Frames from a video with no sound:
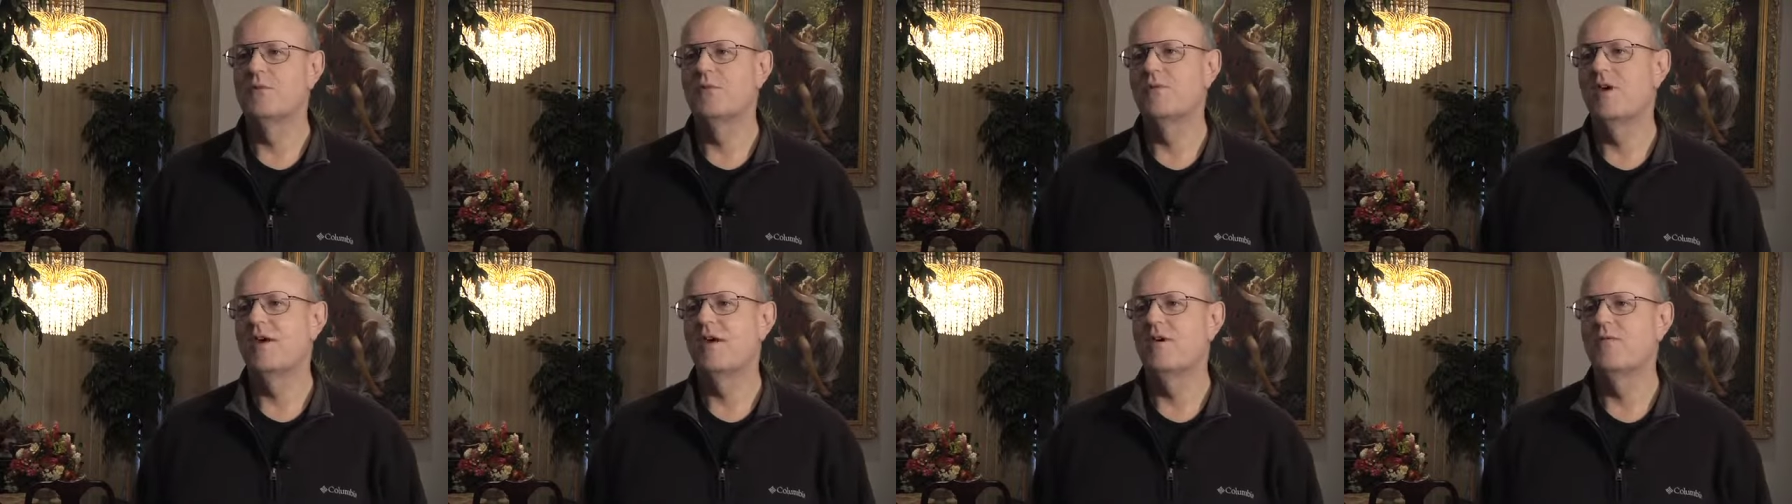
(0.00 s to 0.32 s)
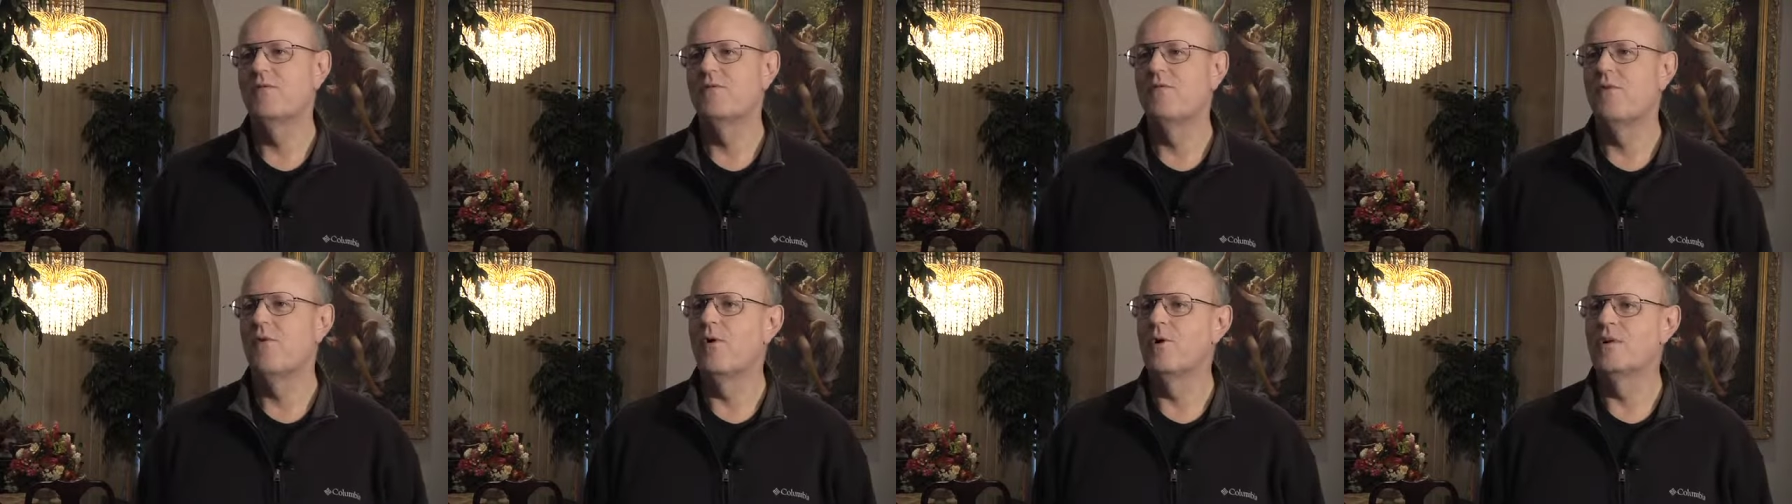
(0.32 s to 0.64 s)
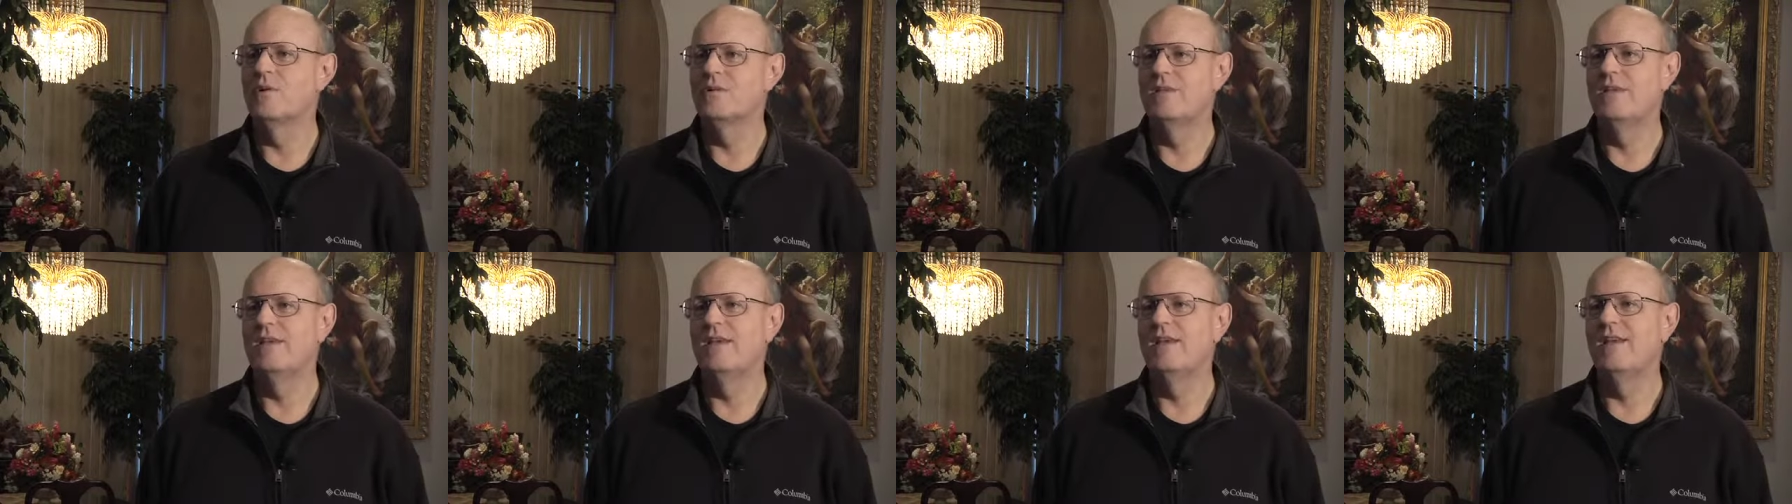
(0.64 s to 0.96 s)
We've got
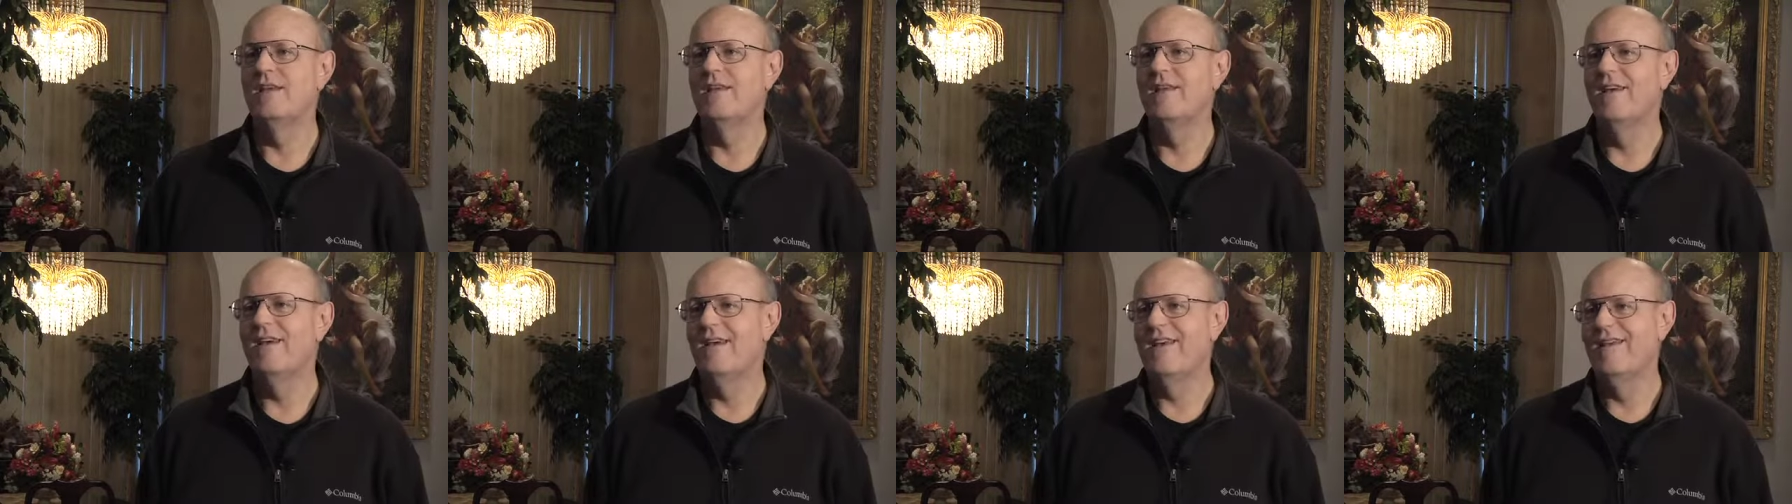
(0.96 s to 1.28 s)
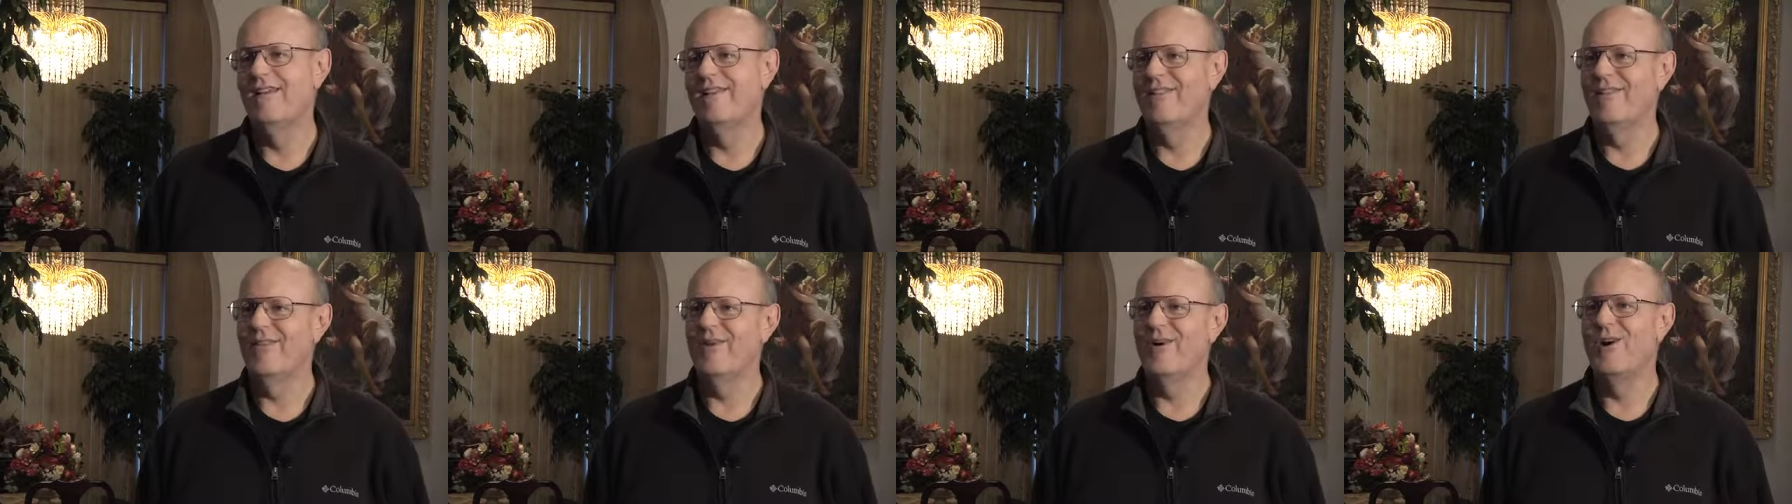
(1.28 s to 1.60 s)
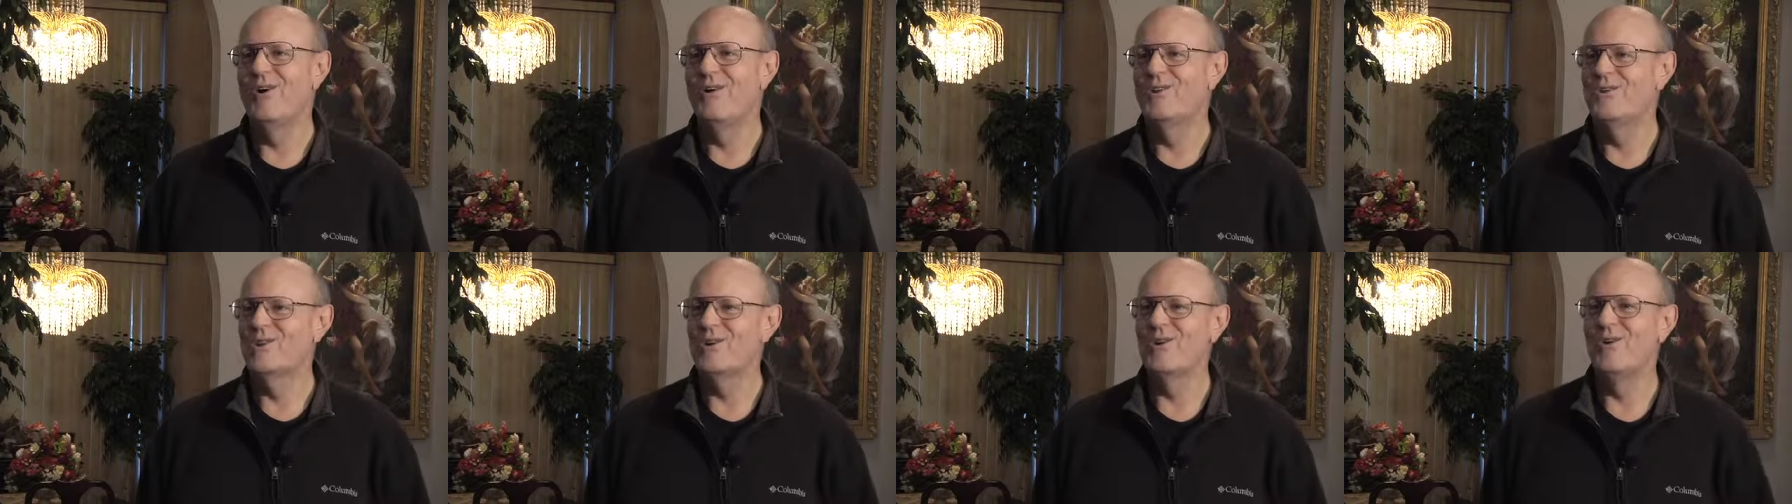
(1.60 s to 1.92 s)
14
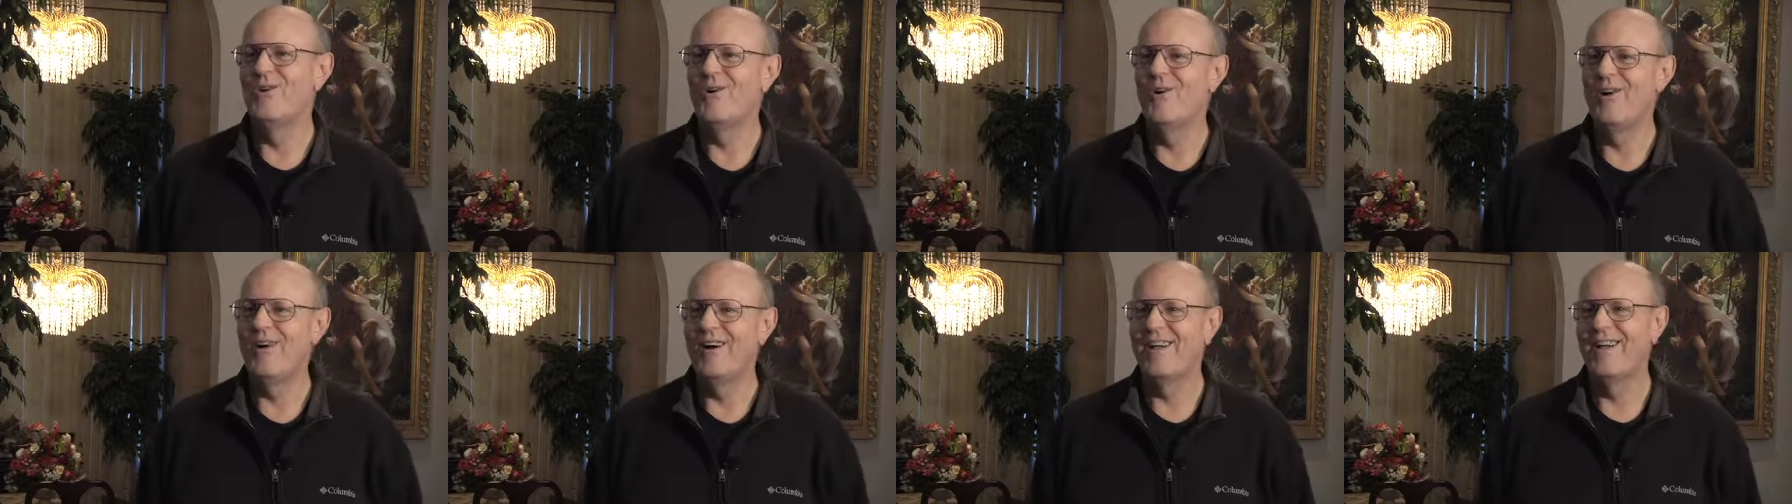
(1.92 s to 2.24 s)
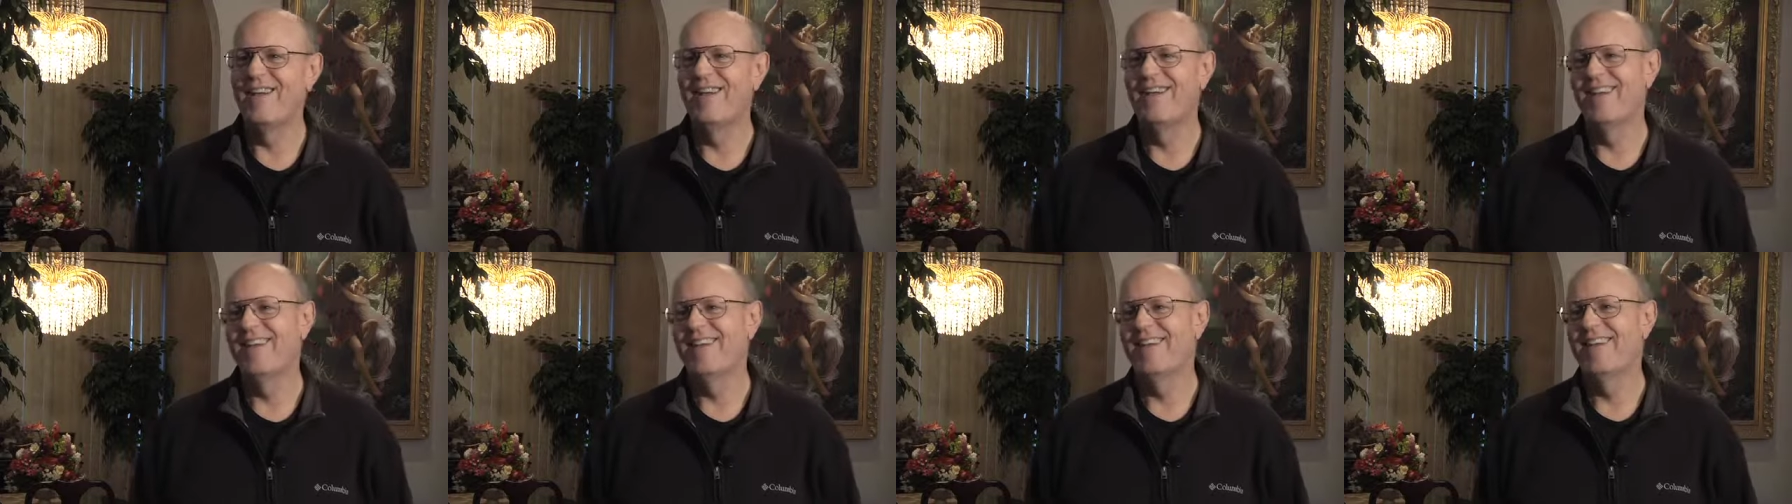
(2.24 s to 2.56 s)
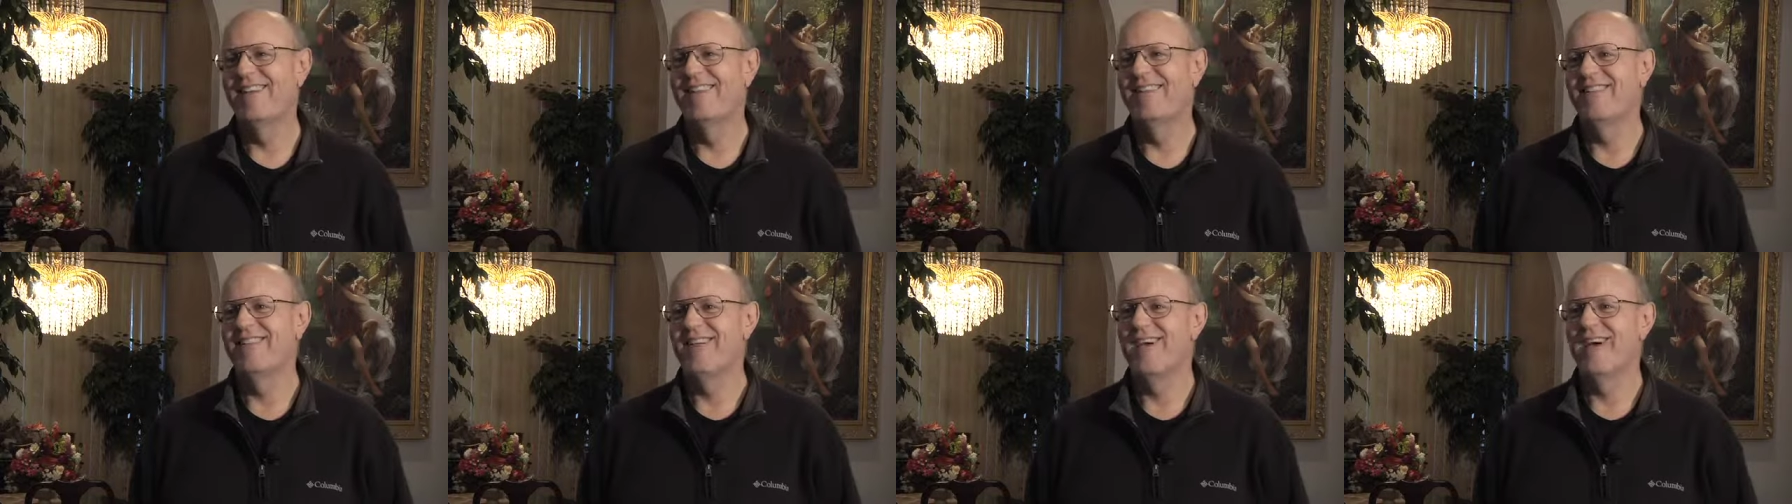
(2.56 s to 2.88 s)
large koi
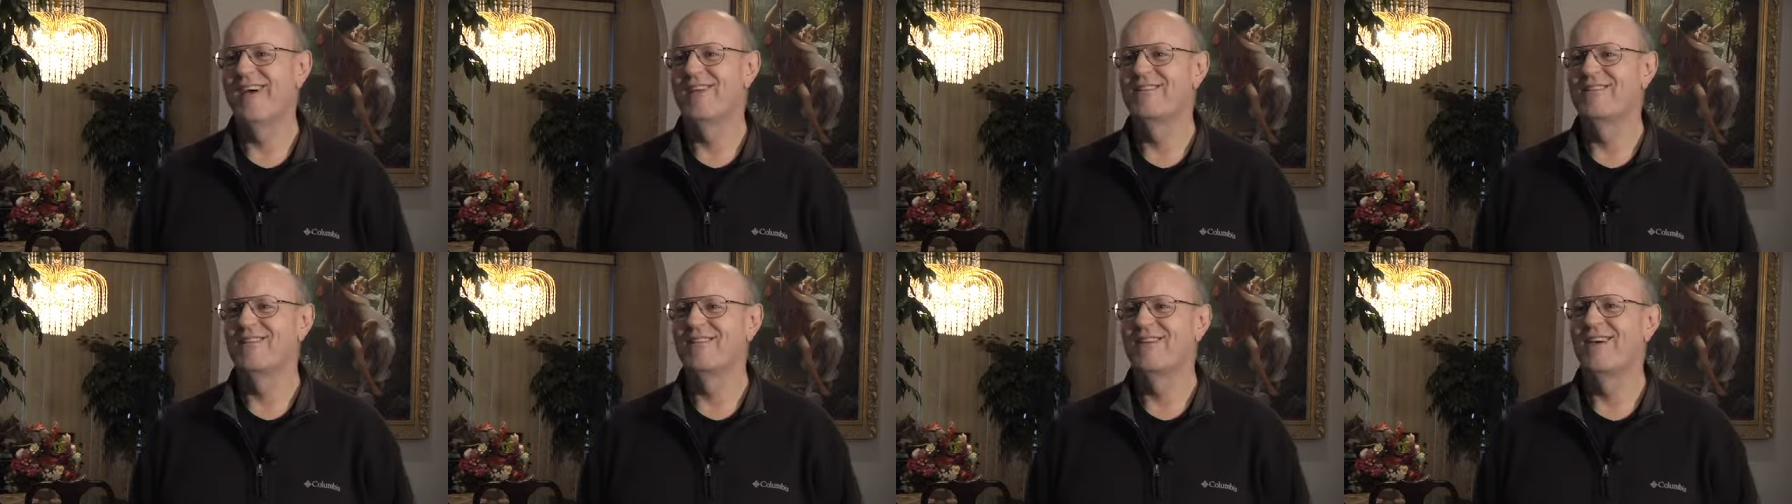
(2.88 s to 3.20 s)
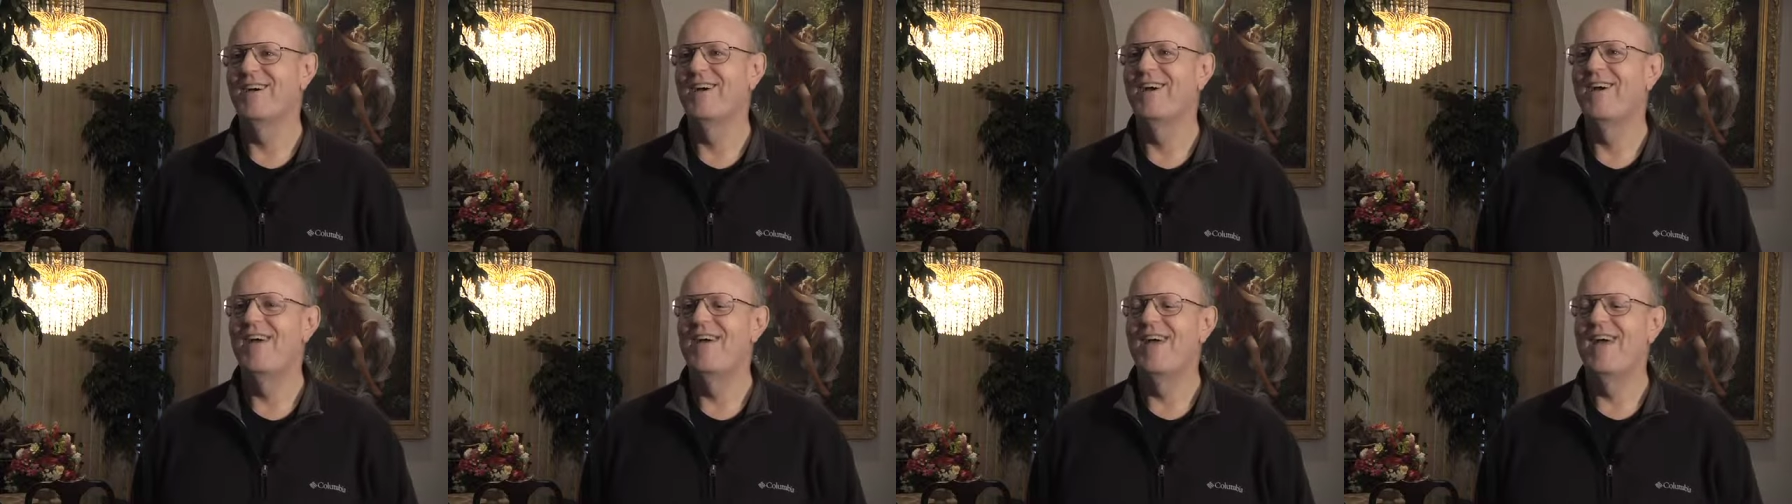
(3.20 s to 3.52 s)
that uh,